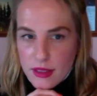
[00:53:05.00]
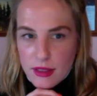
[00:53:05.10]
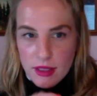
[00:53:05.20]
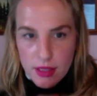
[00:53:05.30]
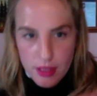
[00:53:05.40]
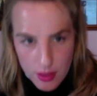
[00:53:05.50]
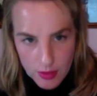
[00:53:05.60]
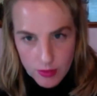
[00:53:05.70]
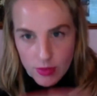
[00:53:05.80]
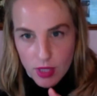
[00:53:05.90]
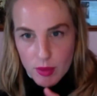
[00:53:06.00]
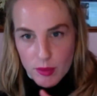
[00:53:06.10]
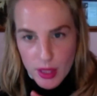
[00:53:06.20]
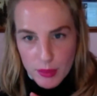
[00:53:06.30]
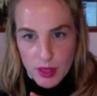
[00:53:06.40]
these carbon
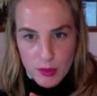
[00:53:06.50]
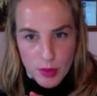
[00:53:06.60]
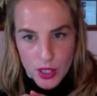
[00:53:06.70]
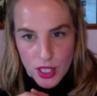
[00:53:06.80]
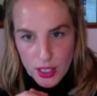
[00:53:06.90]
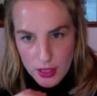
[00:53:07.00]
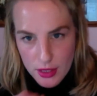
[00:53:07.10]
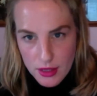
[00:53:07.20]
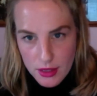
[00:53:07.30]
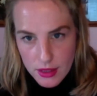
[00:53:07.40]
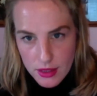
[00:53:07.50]
pipeline projects.